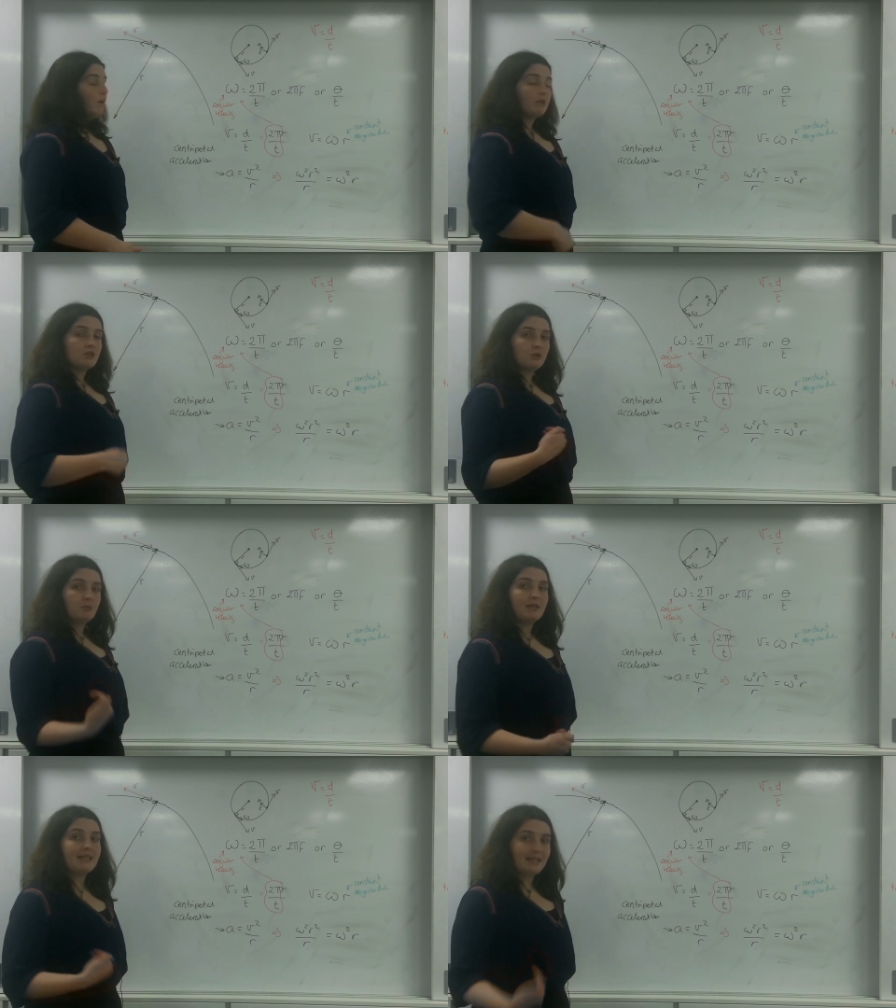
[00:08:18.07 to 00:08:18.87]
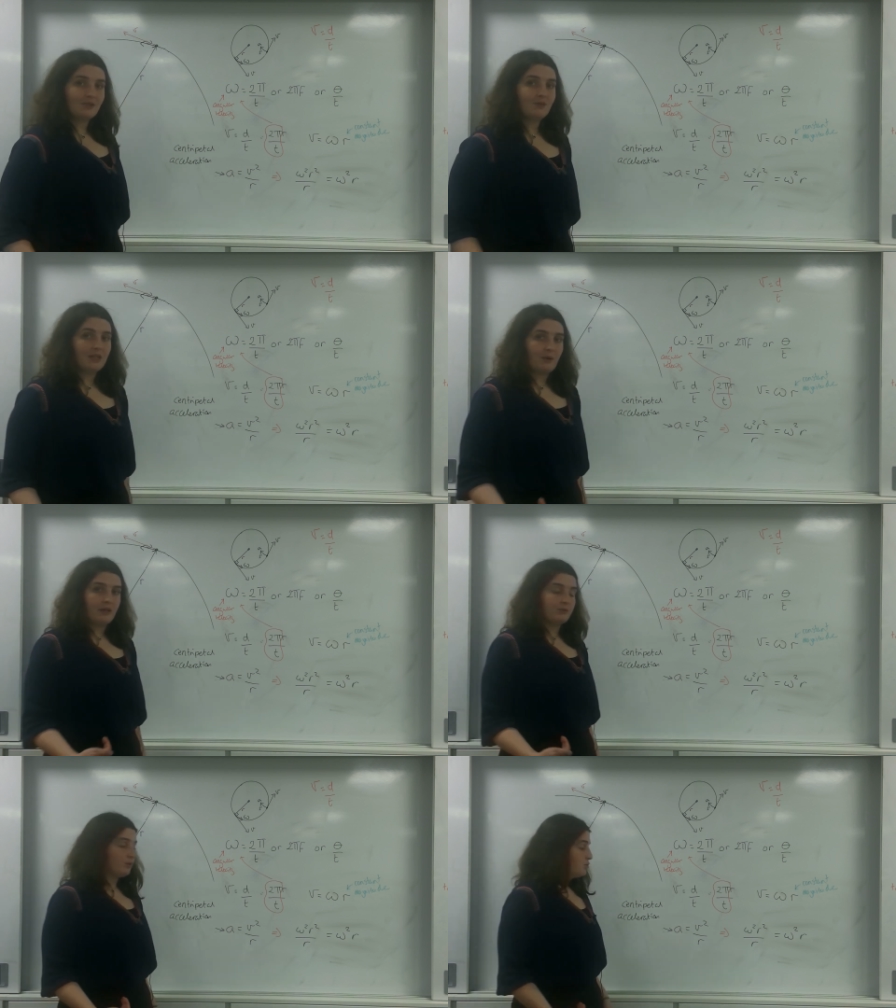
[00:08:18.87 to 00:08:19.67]
What I'm going to do in my next
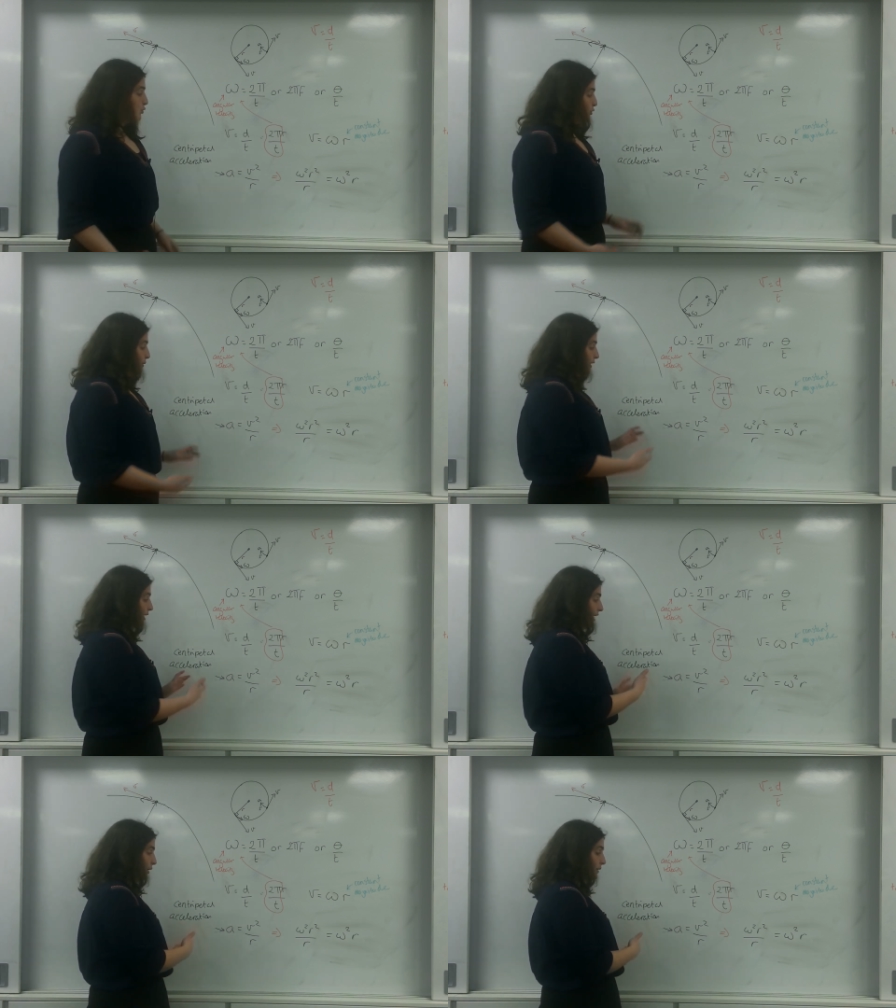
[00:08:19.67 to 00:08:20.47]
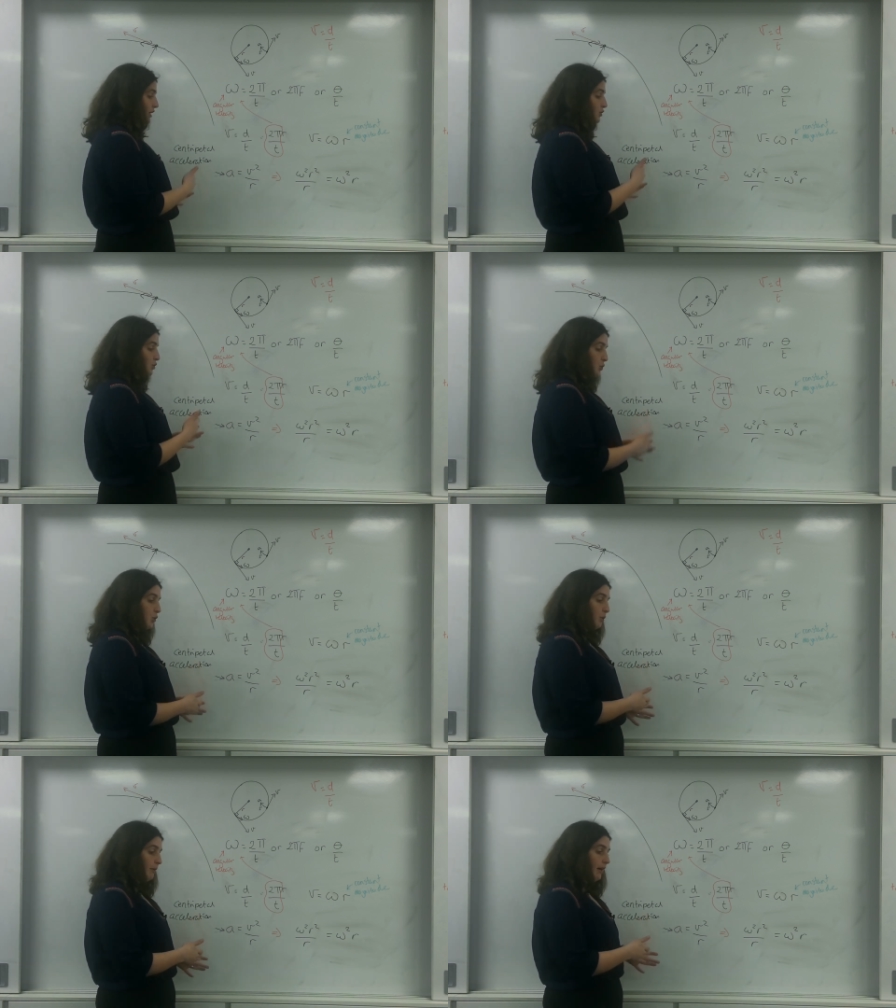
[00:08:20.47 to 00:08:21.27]
video is I'm going to talk about how we can
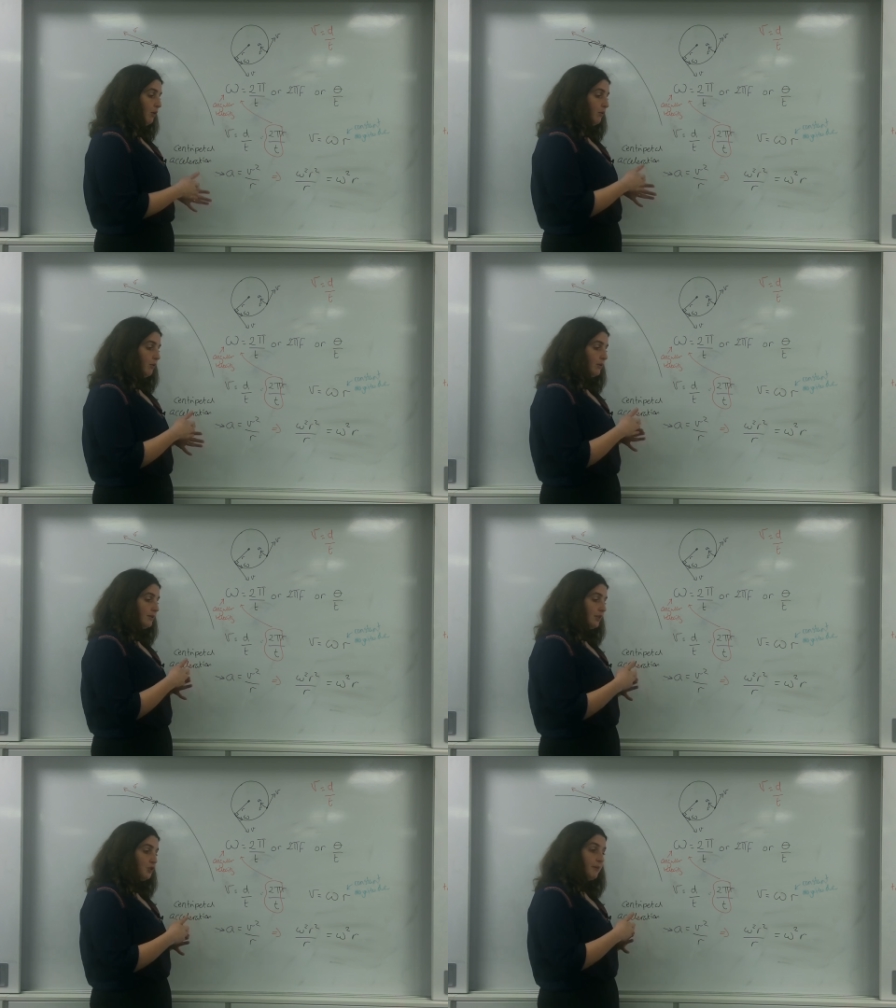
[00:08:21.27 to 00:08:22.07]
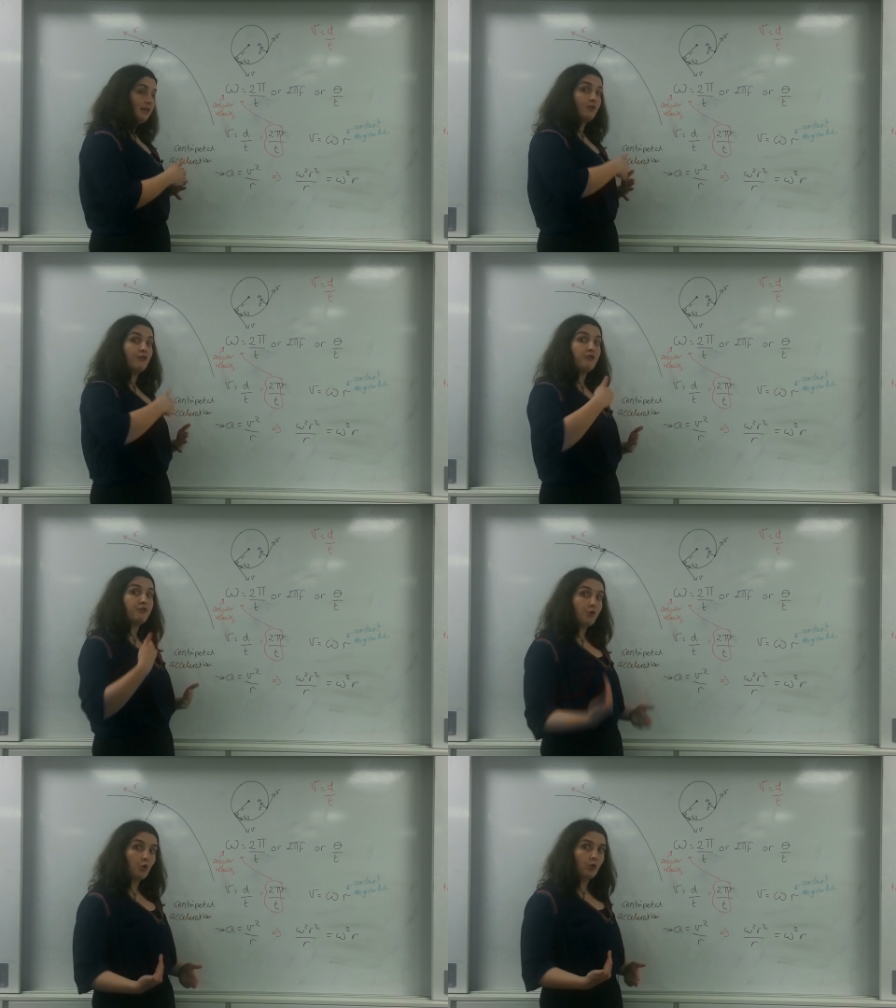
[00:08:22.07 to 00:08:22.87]
talk about centripetal
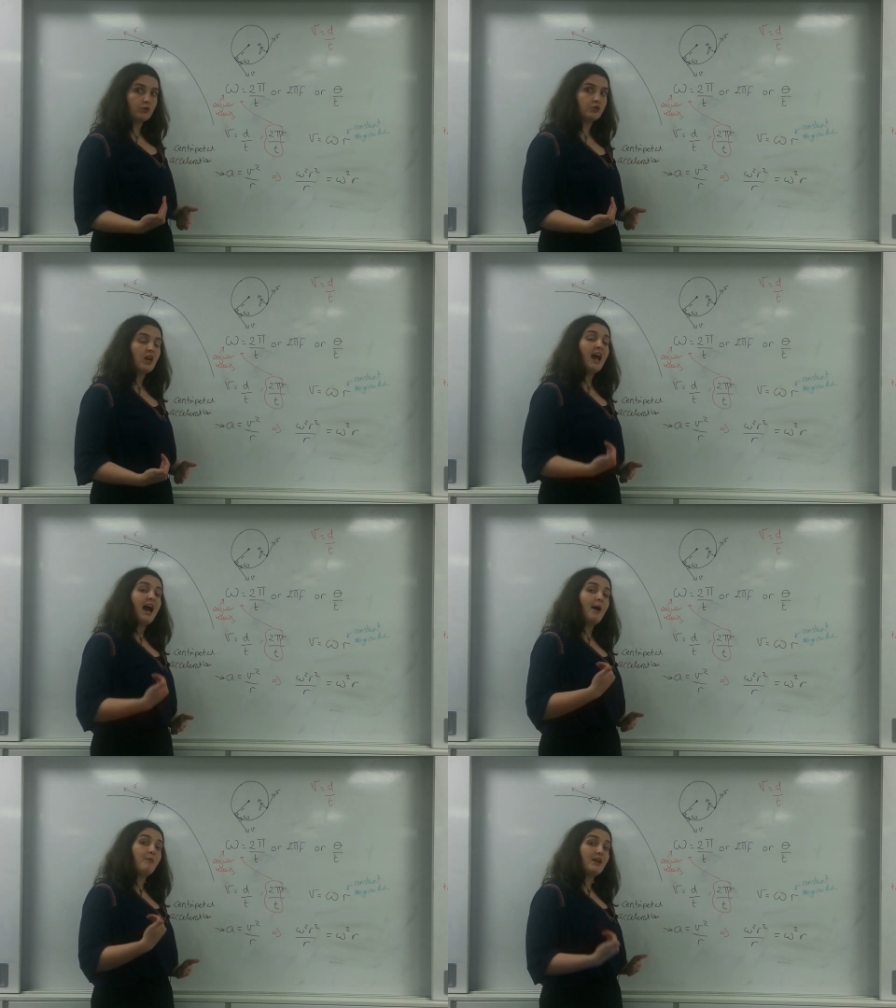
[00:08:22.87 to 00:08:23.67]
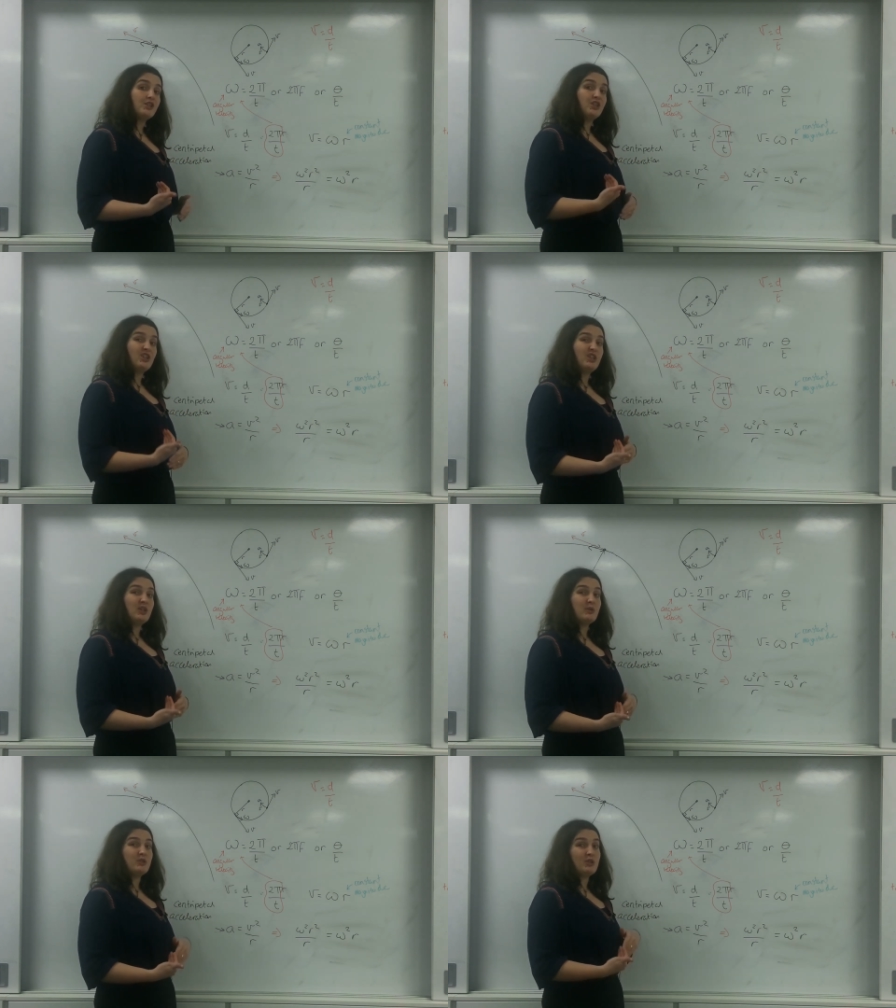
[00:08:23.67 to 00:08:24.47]
force. And we're actually
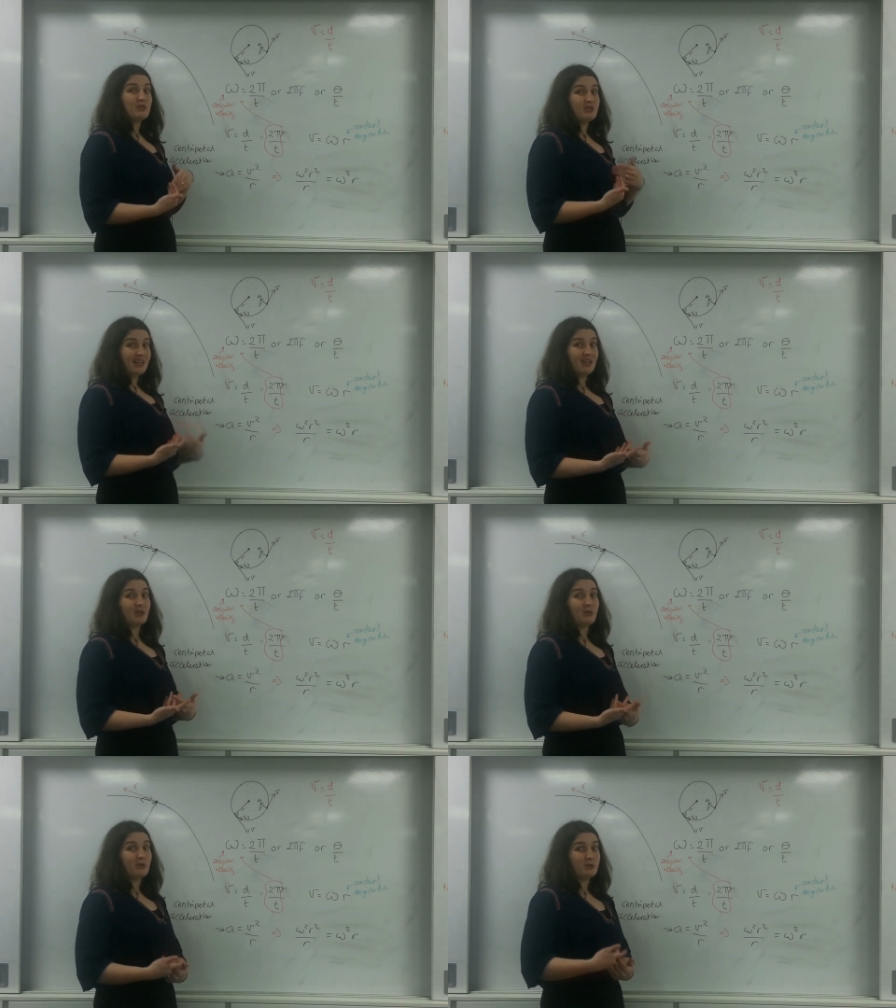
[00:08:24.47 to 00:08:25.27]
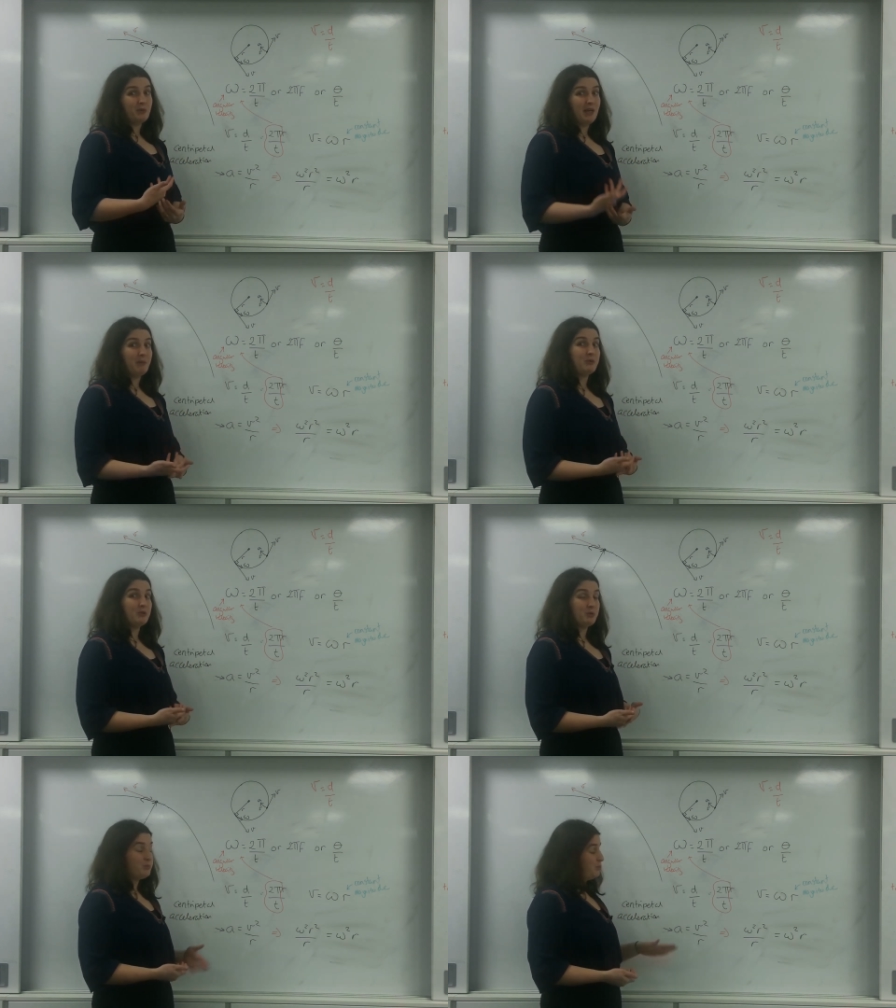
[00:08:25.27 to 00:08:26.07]
going to use Newton's second law to be
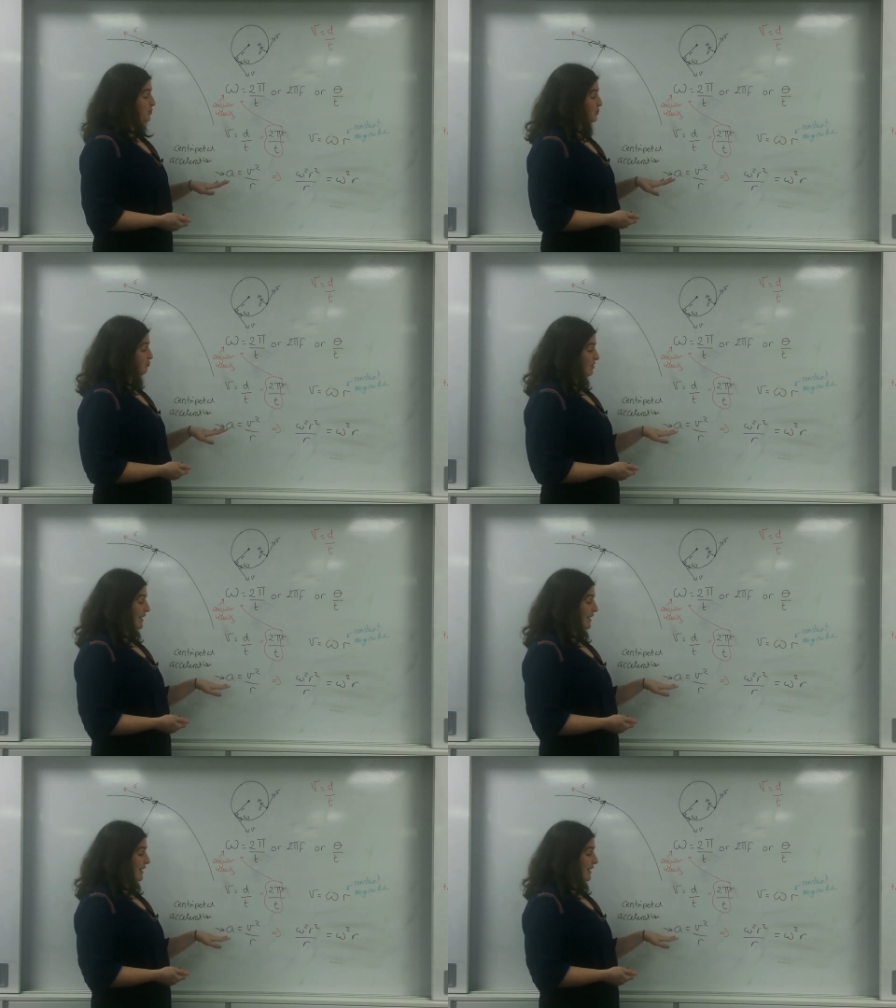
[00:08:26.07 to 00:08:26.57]
able to, to